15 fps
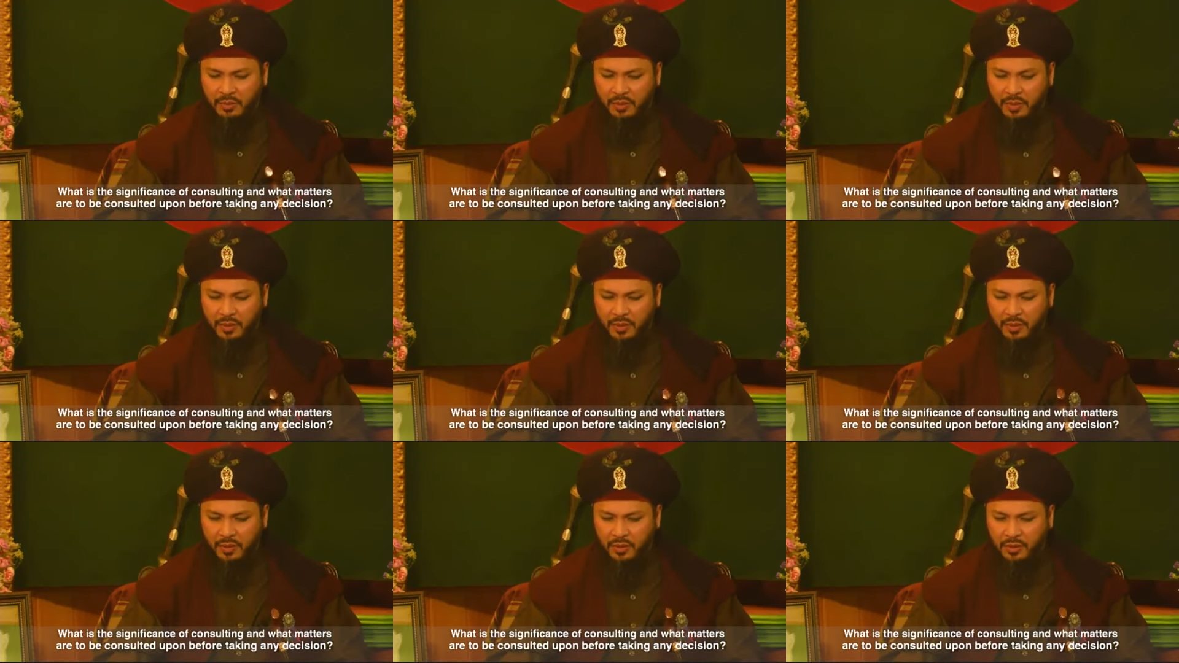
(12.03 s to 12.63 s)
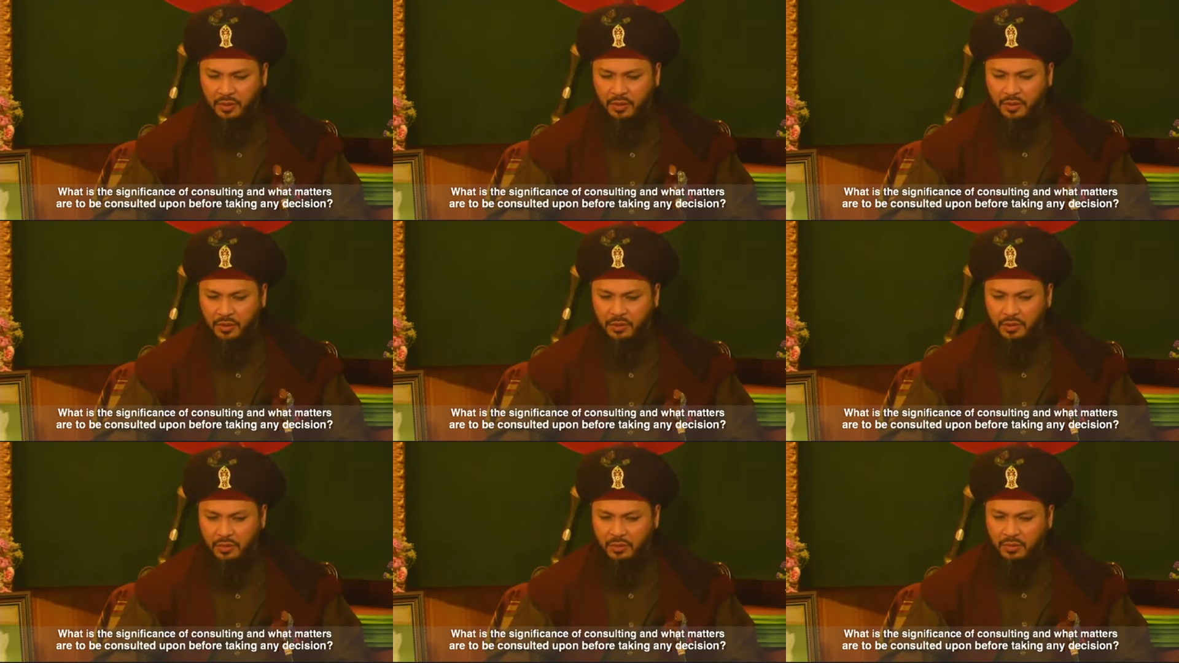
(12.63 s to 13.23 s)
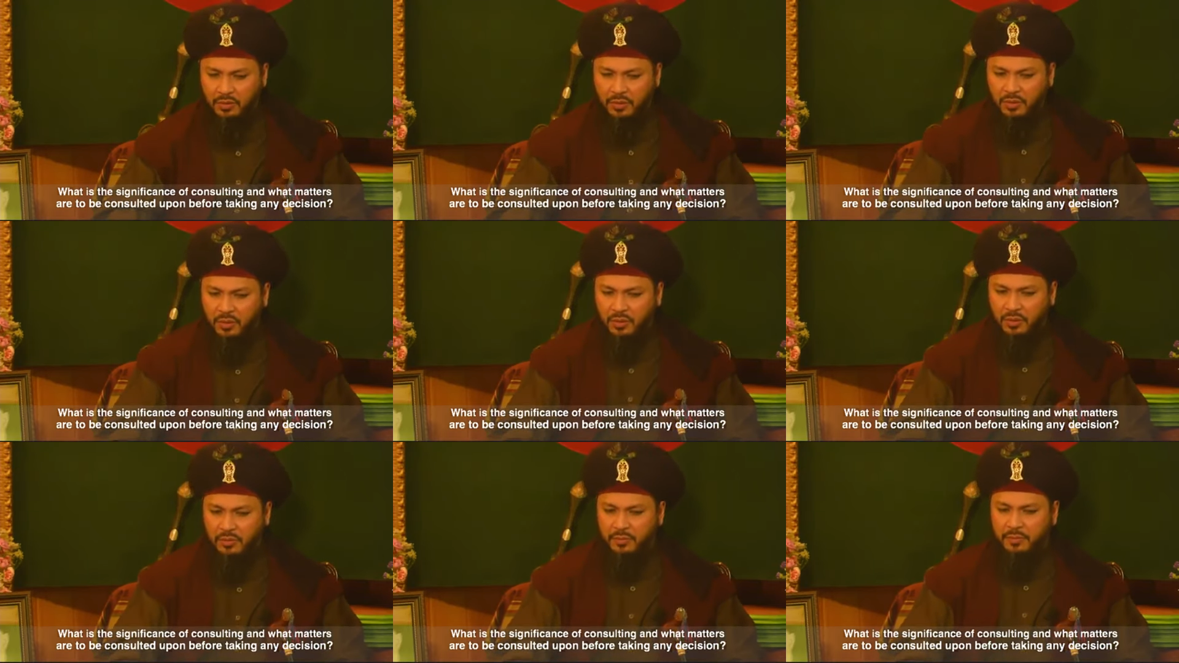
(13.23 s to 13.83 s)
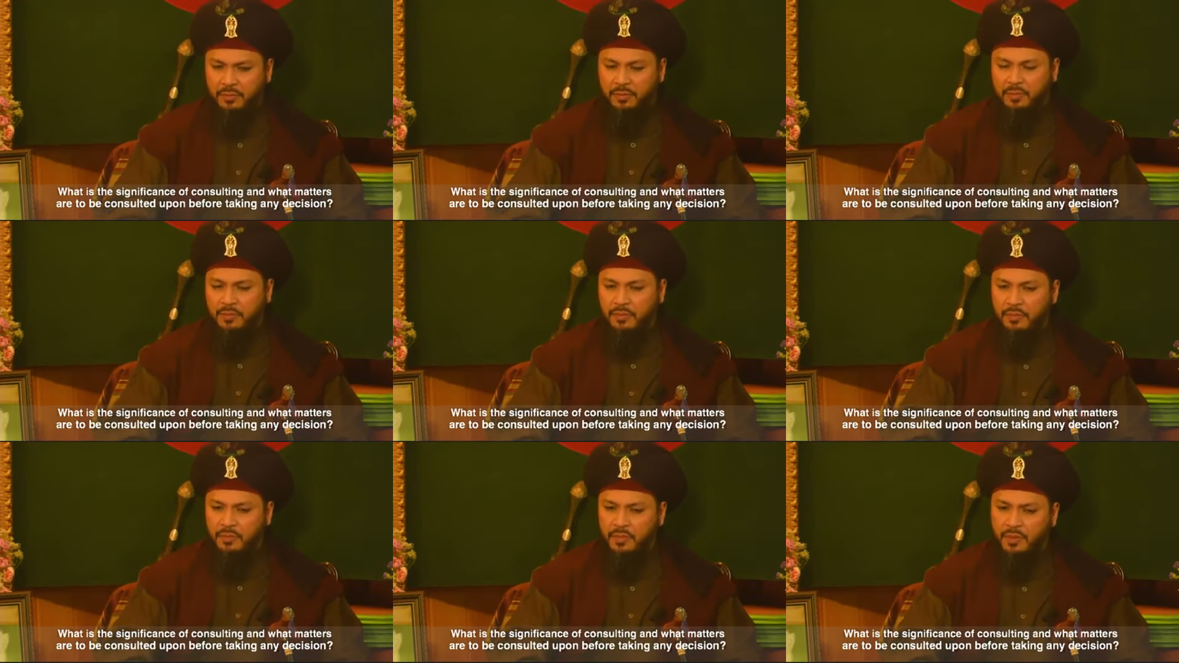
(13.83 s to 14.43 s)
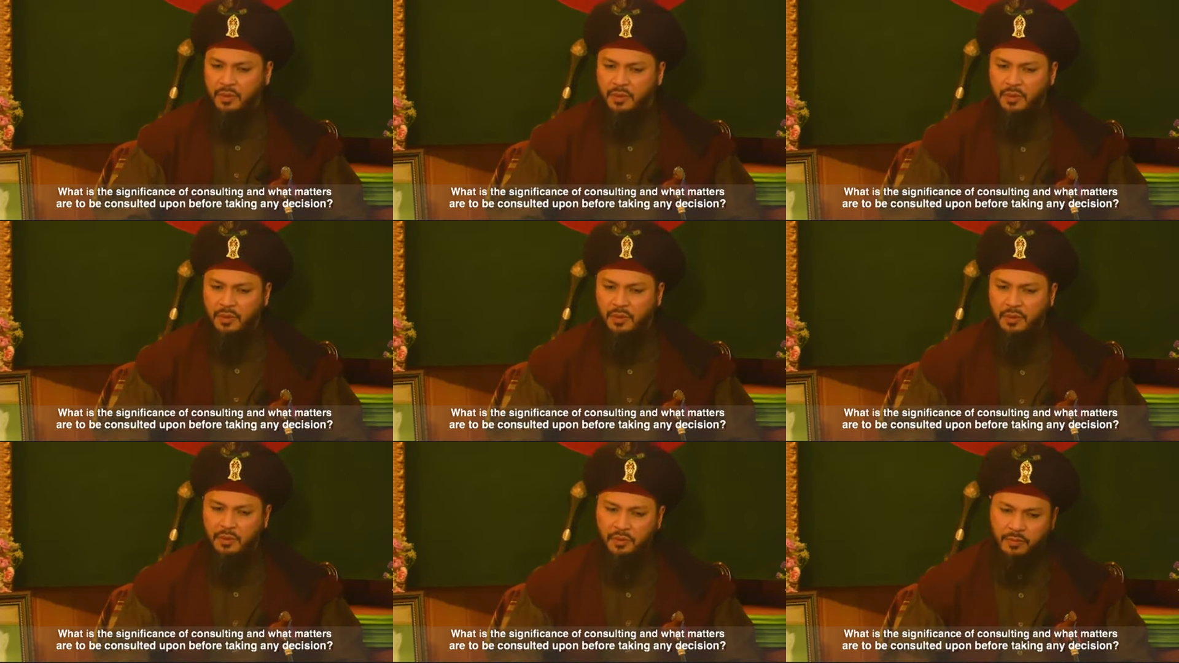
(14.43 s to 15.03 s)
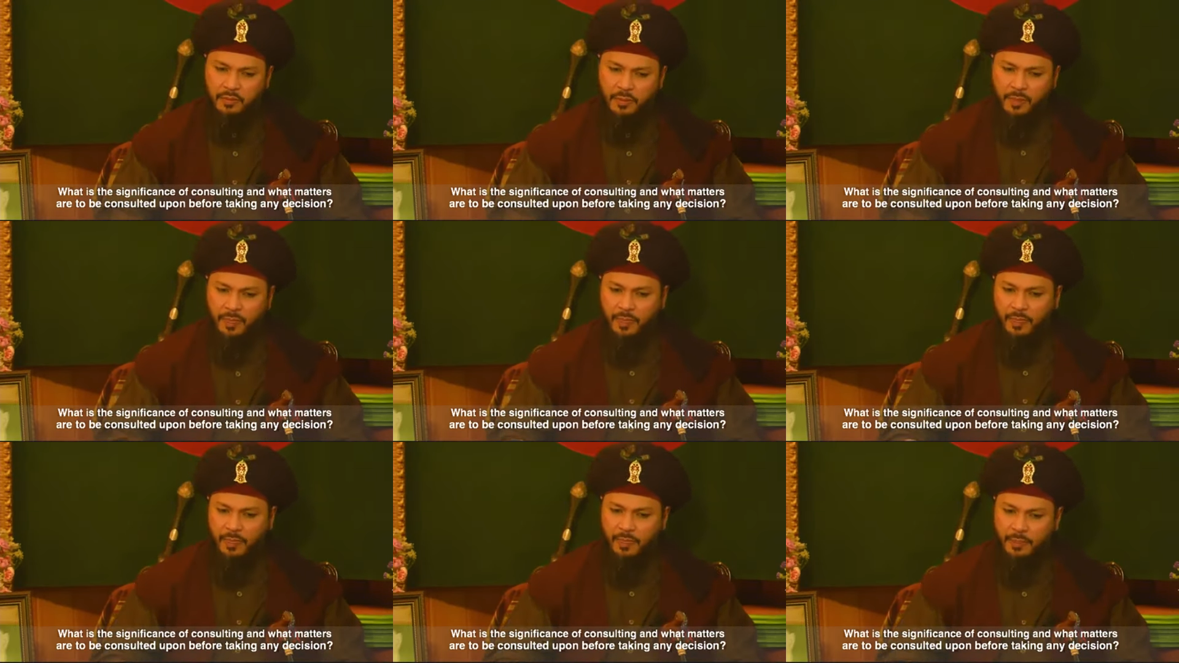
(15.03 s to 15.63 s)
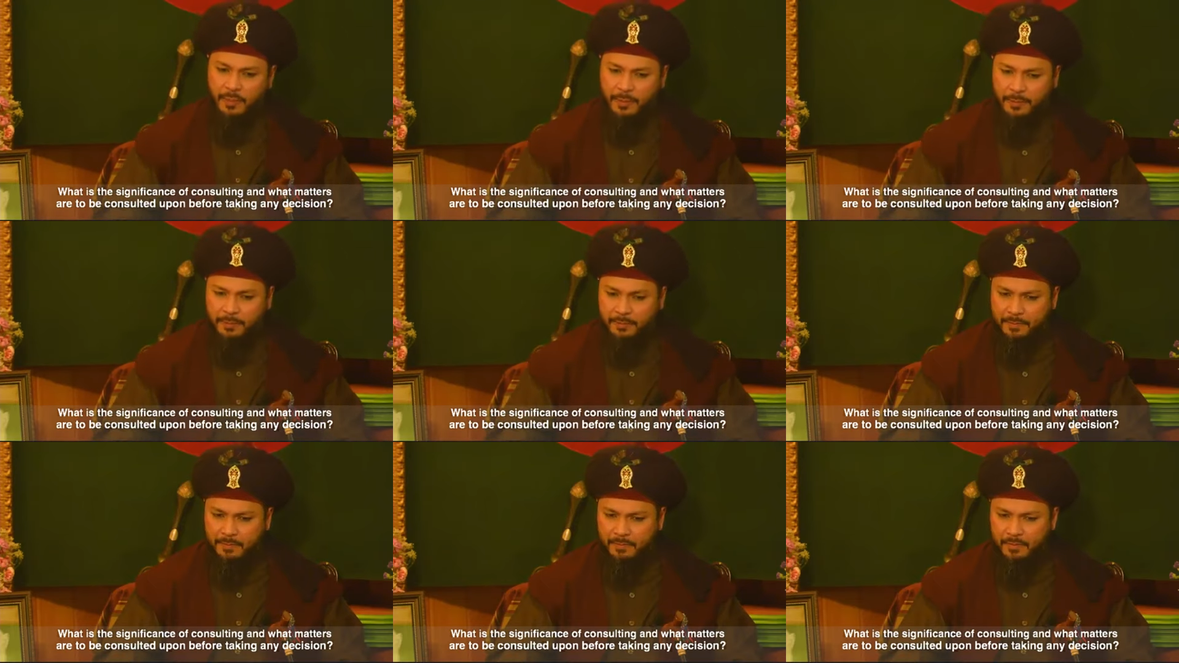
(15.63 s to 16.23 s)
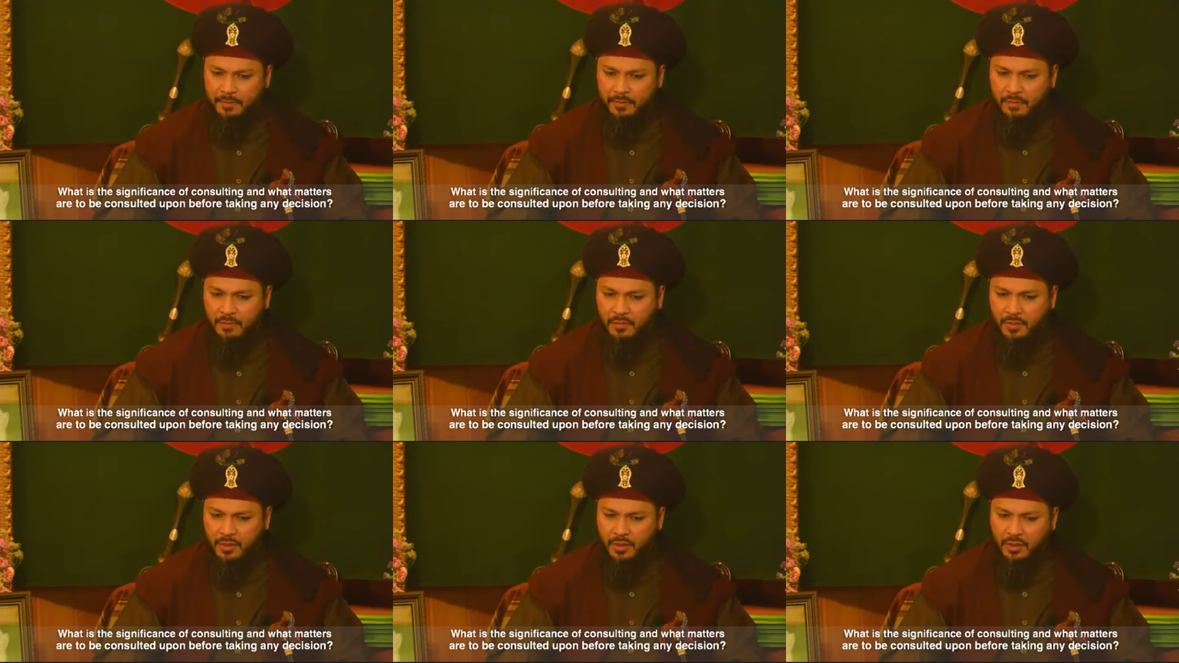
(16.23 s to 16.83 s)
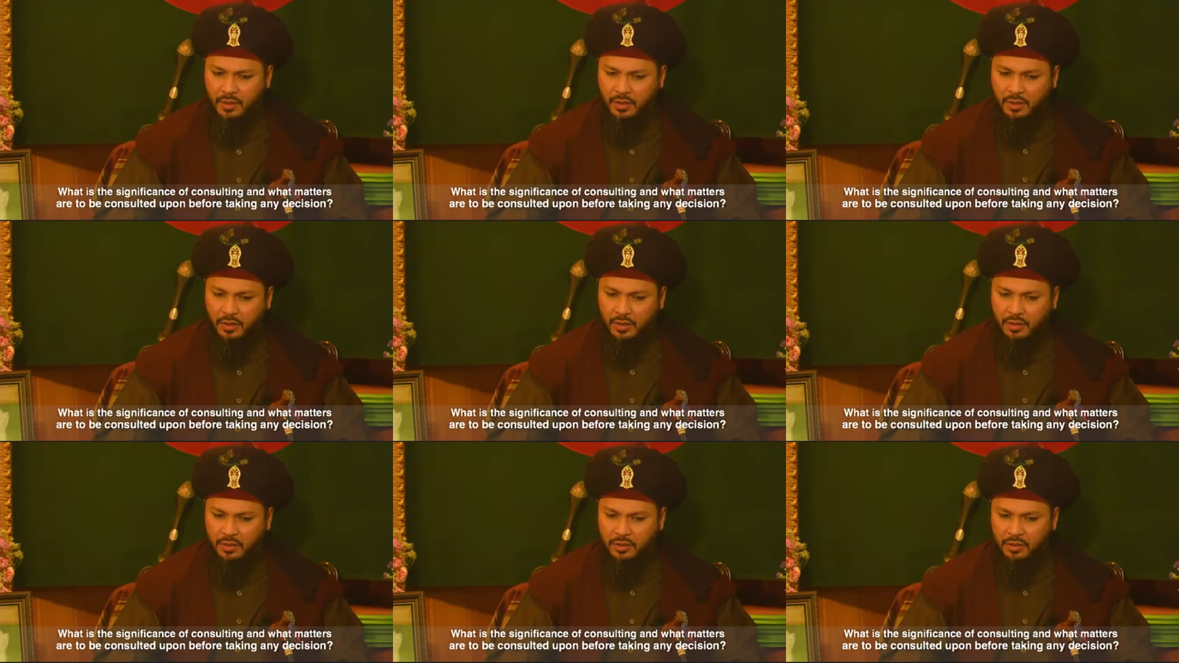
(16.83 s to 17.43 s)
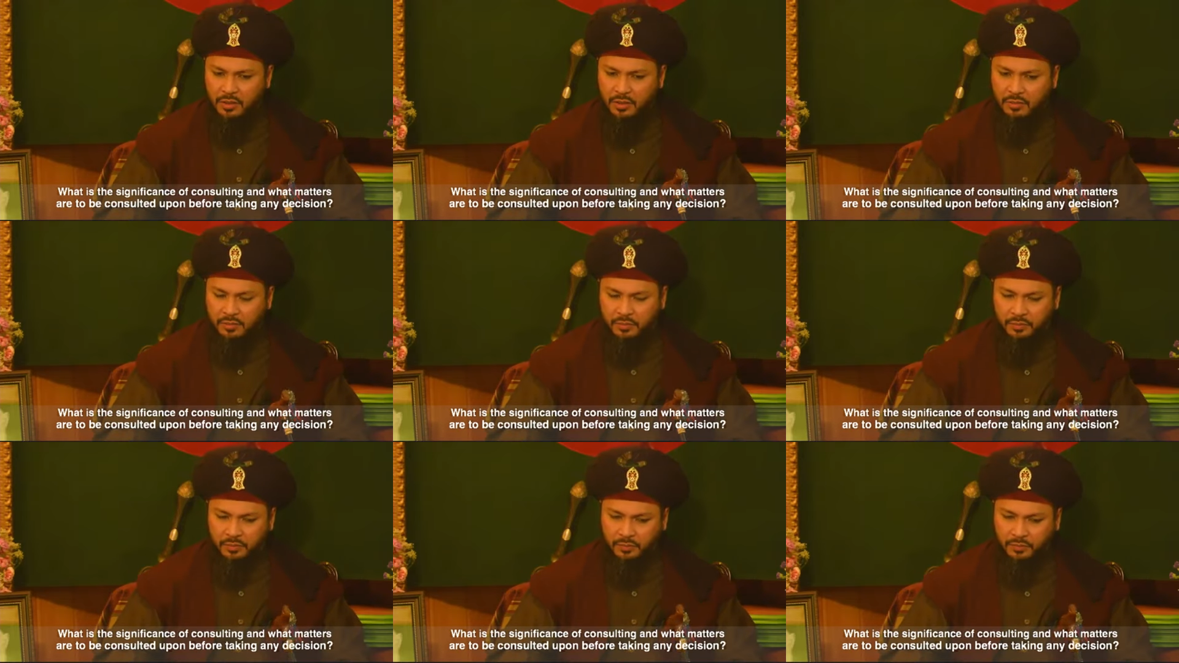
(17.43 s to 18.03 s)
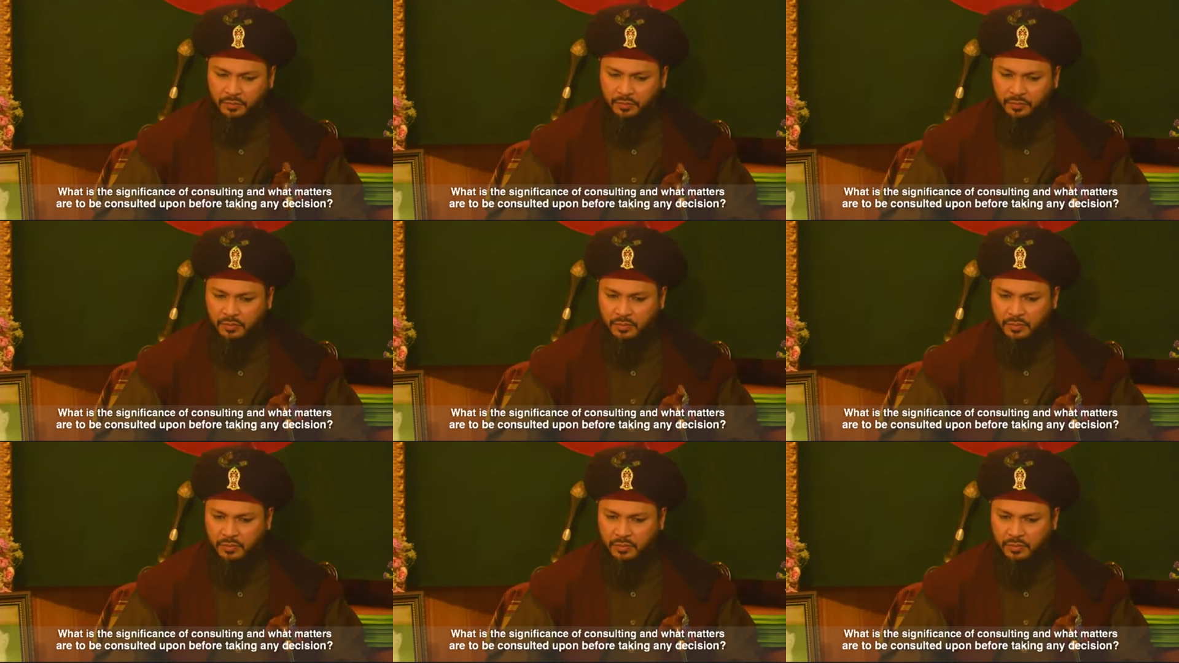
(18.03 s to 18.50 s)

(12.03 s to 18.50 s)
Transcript: [no speech]